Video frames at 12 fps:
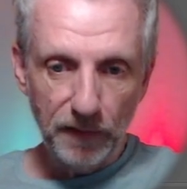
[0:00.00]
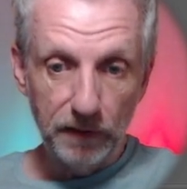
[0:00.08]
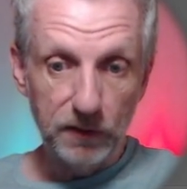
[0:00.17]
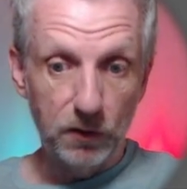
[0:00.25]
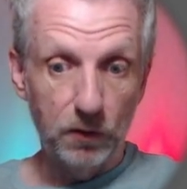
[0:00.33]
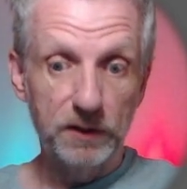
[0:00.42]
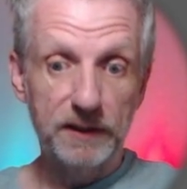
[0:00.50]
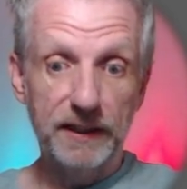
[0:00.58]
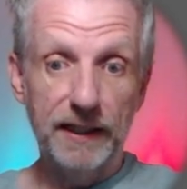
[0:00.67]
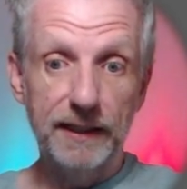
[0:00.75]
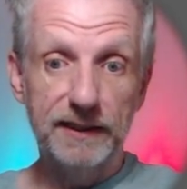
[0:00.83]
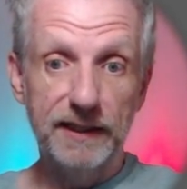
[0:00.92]
It's all just
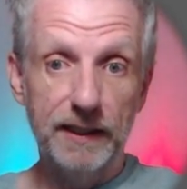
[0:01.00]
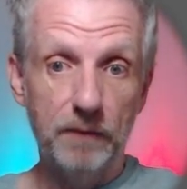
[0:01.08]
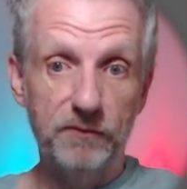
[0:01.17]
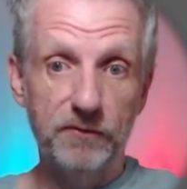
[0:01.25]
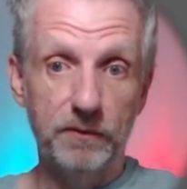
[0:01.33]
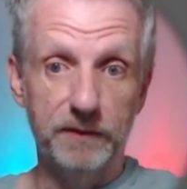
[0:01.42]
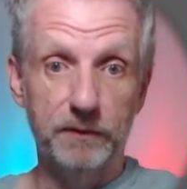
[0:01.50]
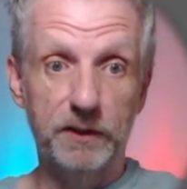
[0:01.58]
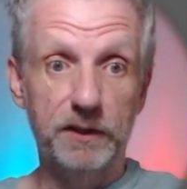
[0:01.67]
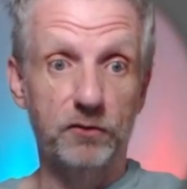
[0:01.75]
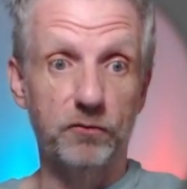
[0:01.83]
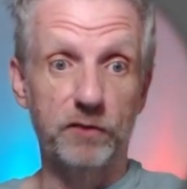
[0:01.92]
kind of set up for me,
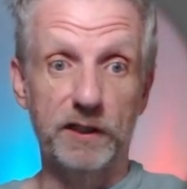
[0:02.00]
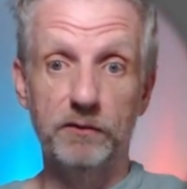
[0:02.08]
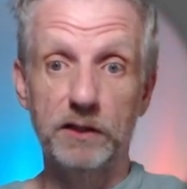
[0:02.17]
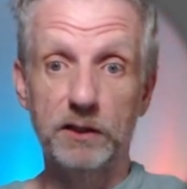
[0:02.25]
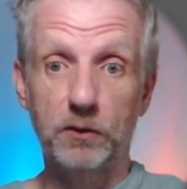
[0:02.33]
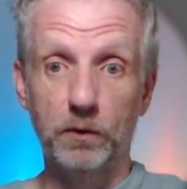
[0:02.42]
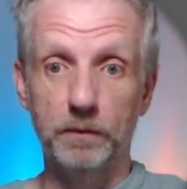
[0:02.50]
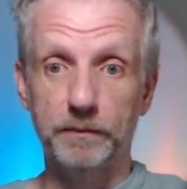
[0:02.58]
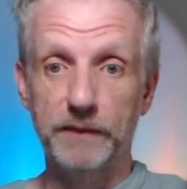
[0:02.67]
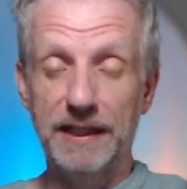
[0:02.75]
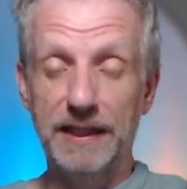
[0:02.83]
which is really, really cool.